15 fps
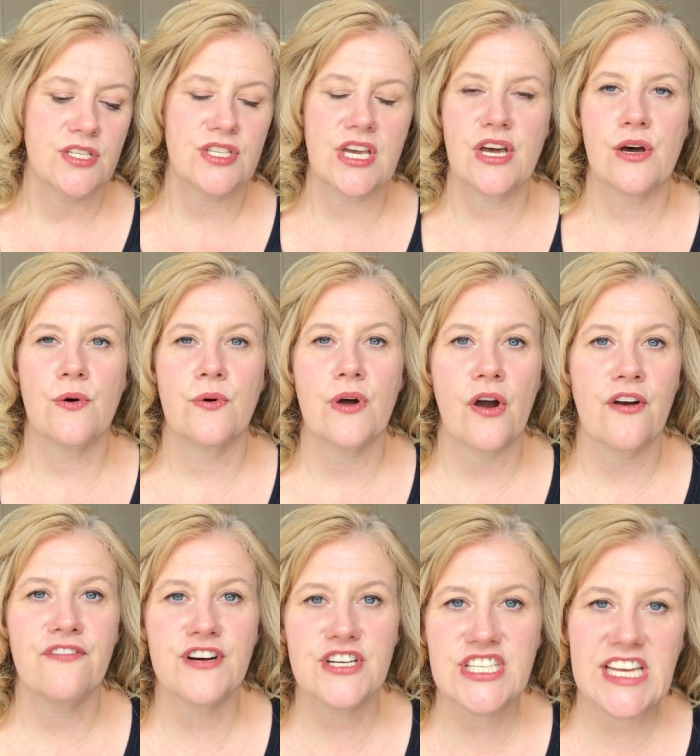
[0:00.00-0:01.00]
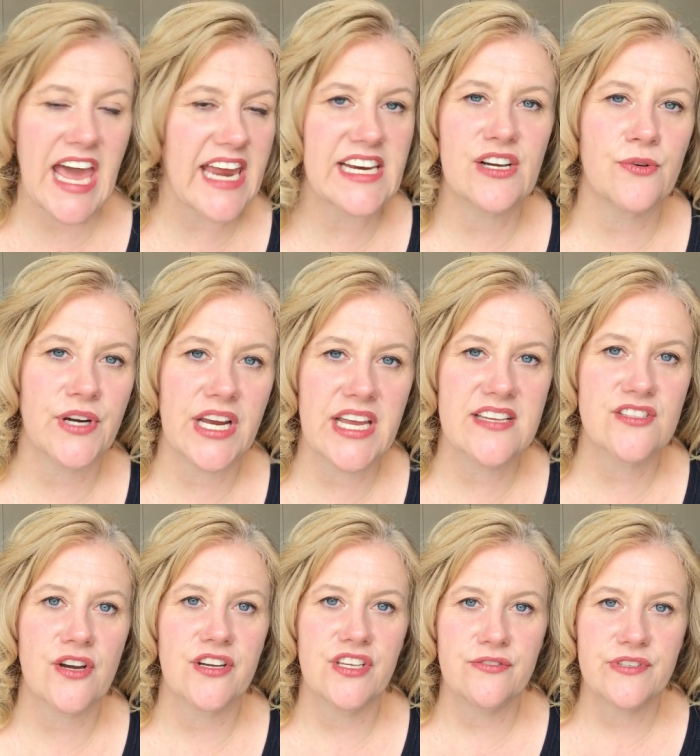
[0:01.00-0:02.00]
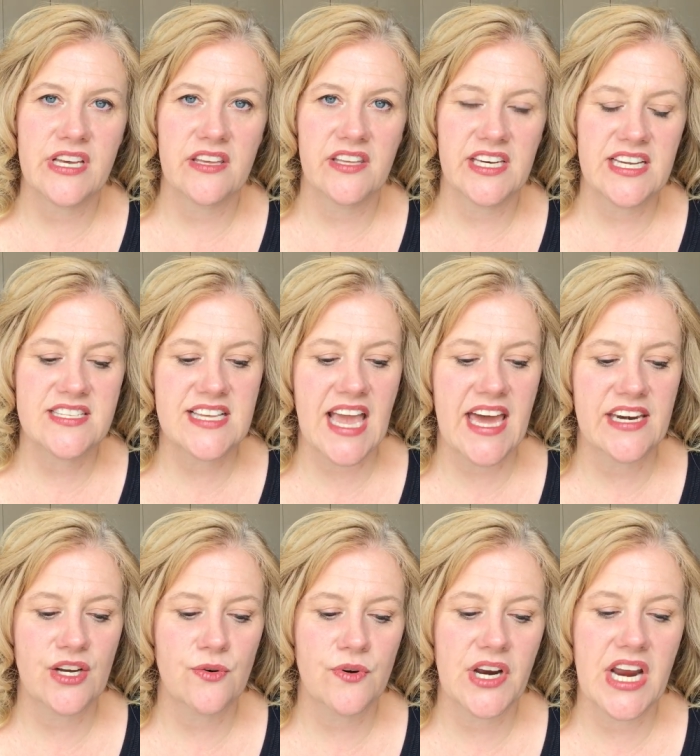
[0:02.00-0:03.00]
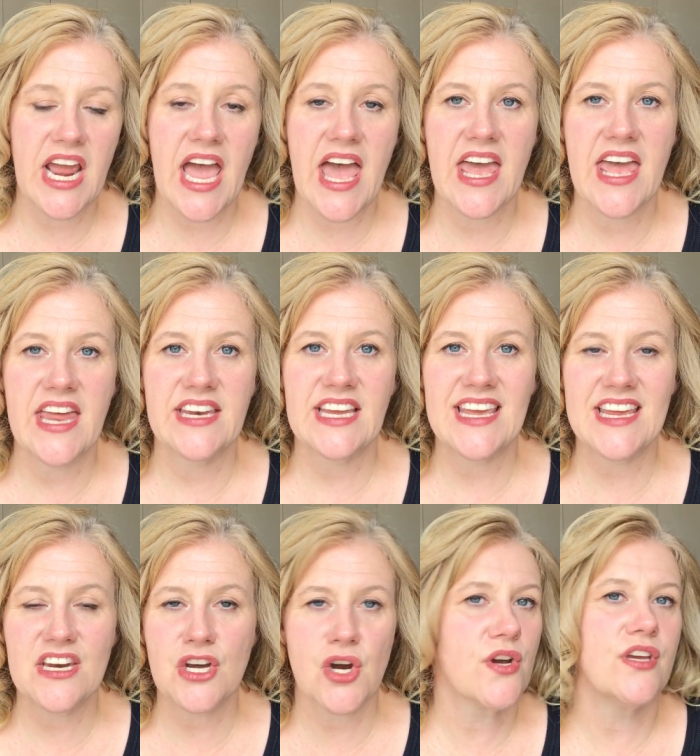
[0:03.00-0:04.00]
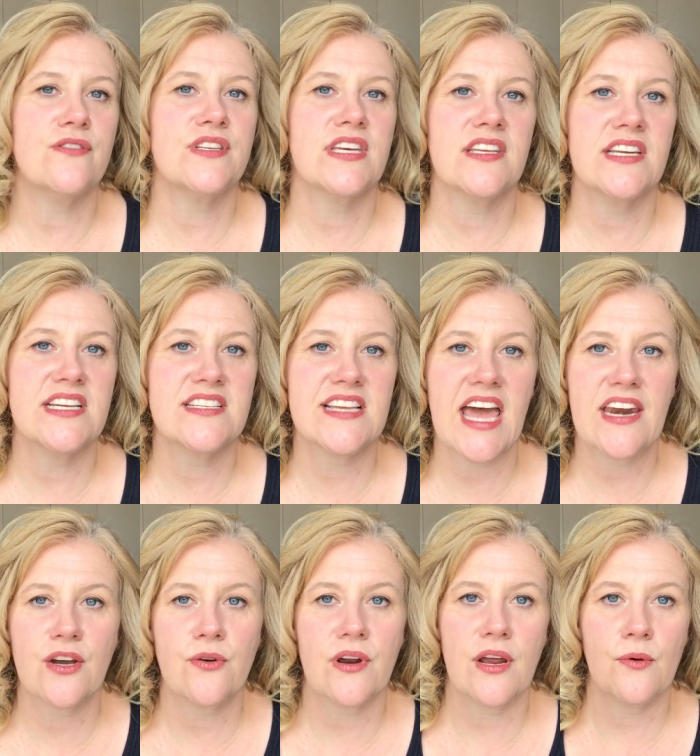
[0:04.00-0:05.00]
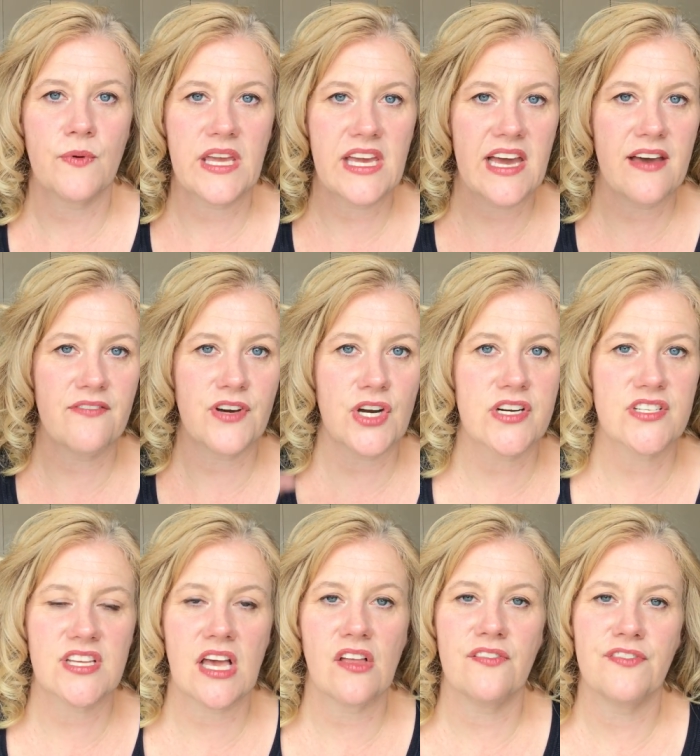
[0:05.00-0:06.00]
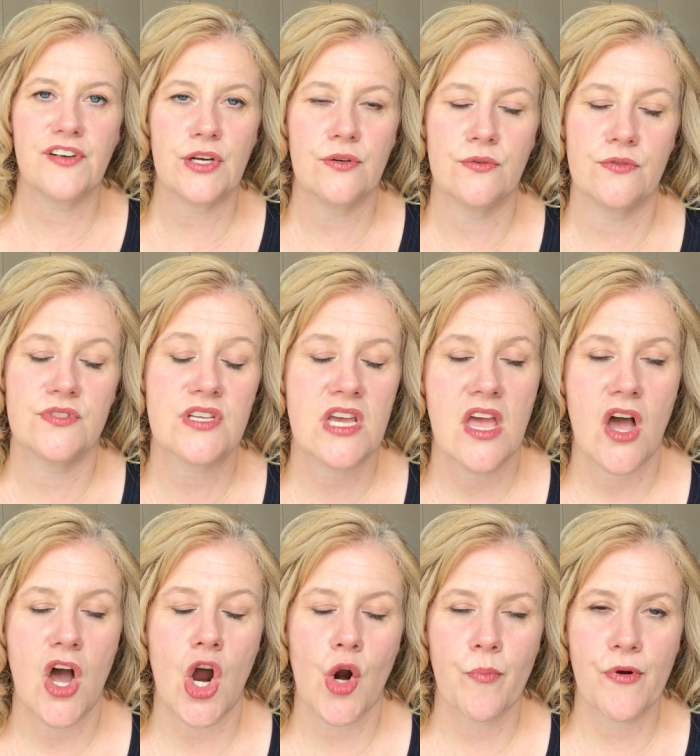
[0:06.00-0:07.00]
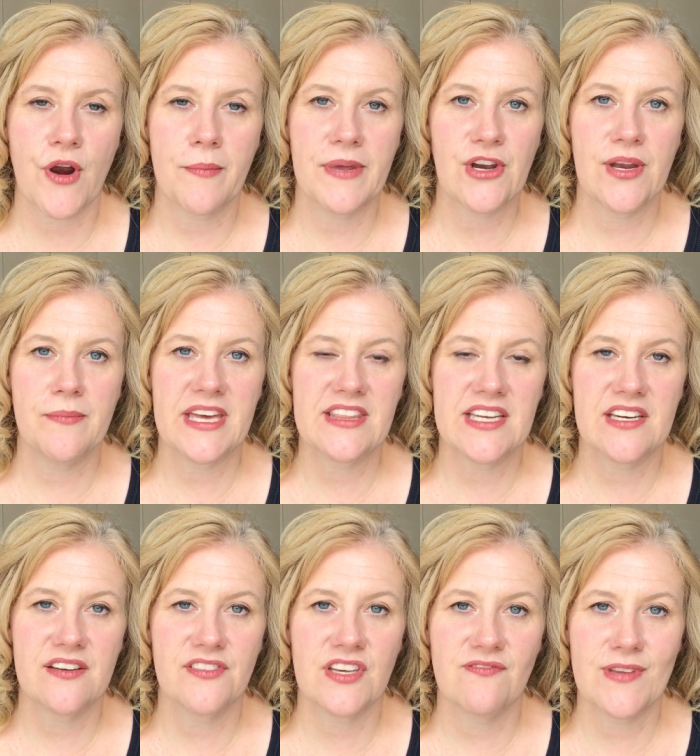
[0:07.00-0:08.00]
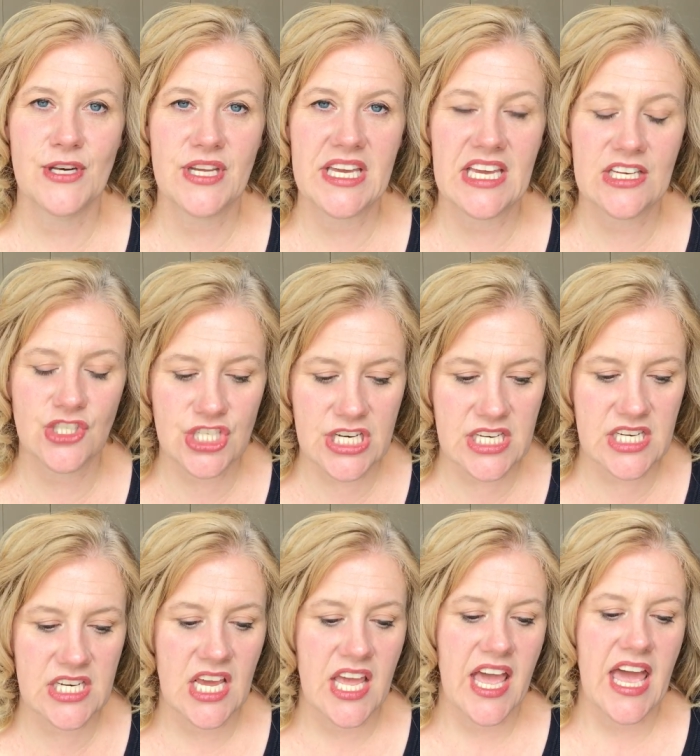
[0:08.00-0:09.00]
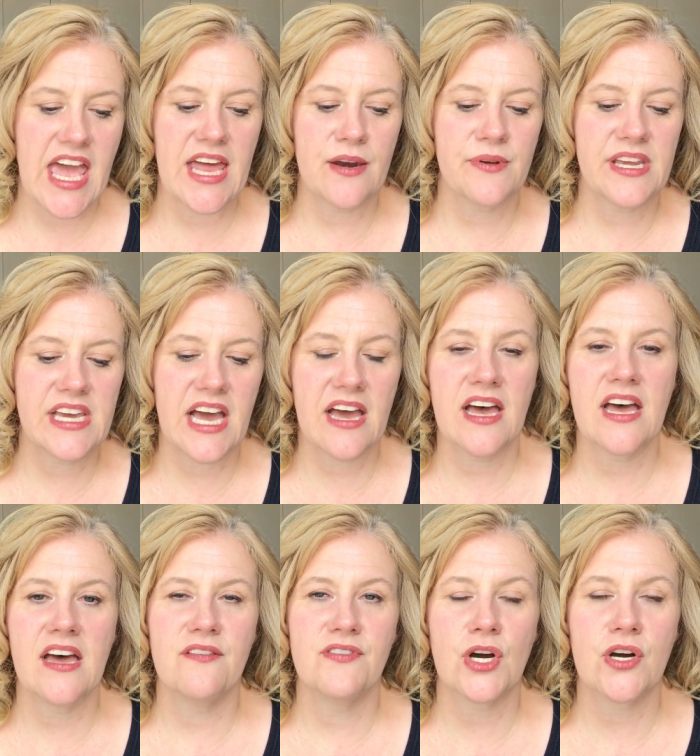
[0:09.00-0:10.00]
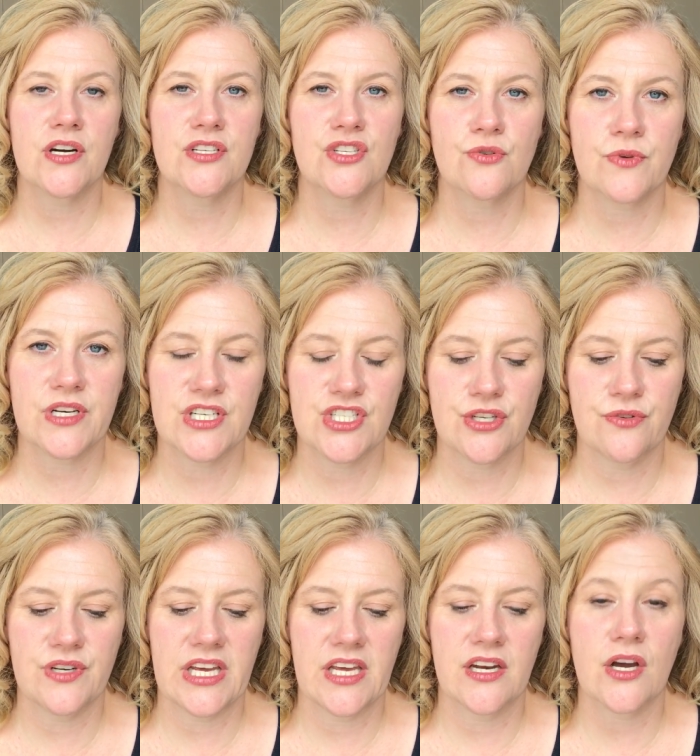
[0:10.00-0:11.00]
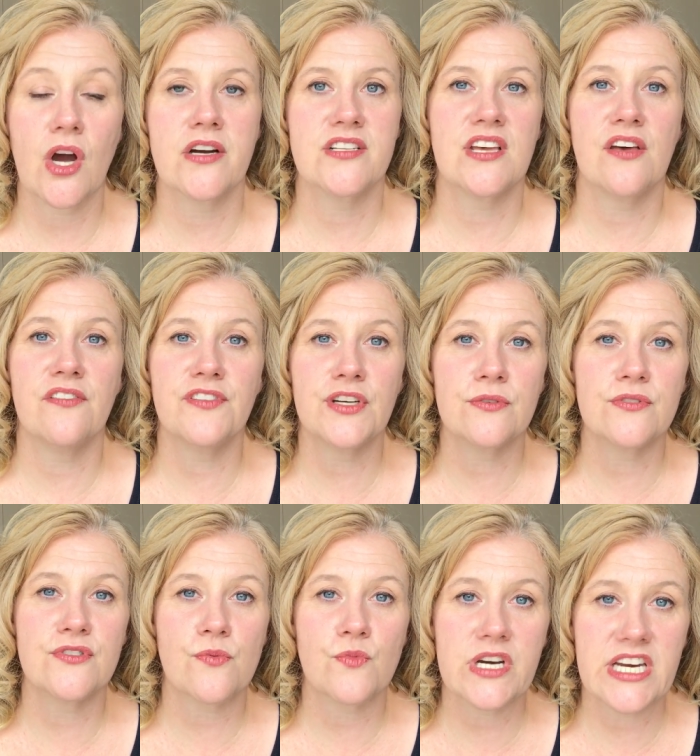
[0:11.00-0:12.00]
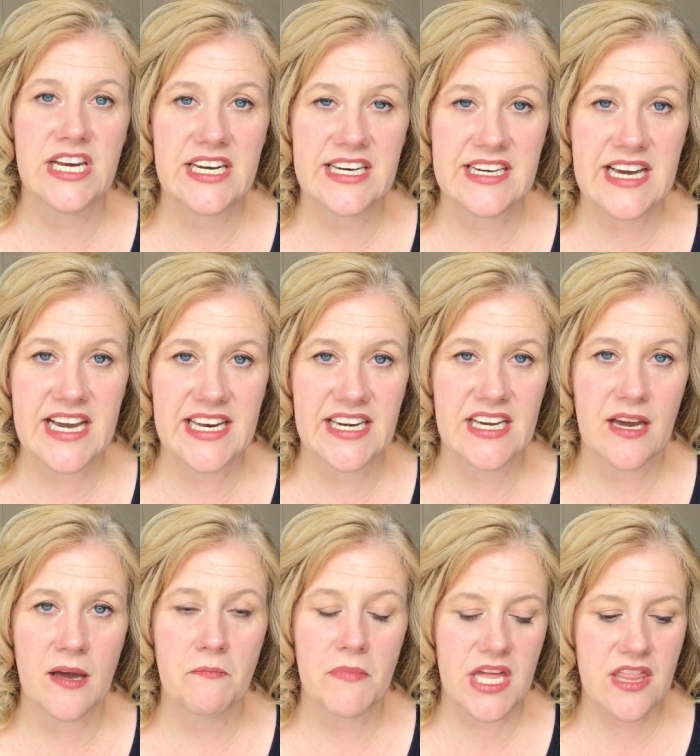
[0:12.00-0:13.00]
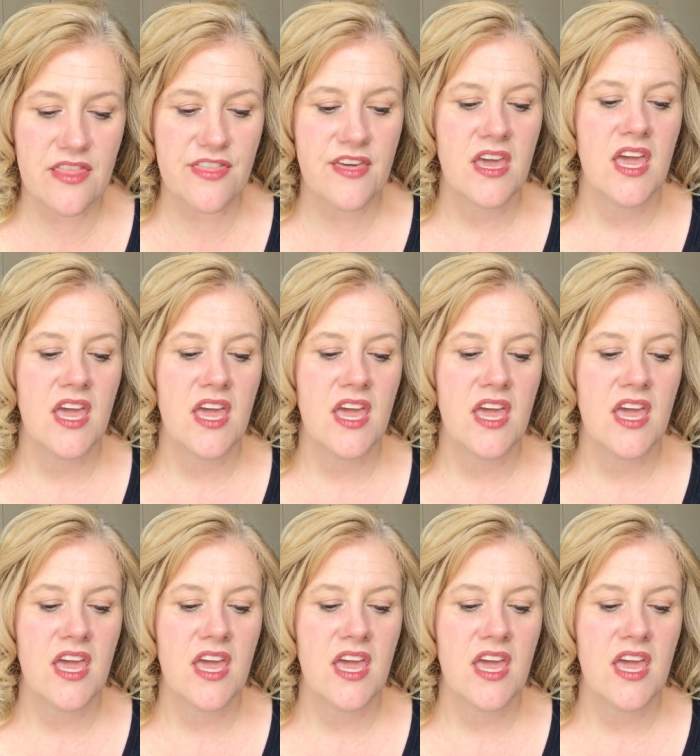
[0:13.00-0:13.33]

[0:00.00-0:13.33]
So our first category is our utilities category, and in our utilities category we have our cell phones, our primary method of communication, and we have our storage unit. Our cell phones are one hundred eighty-nine dollars a month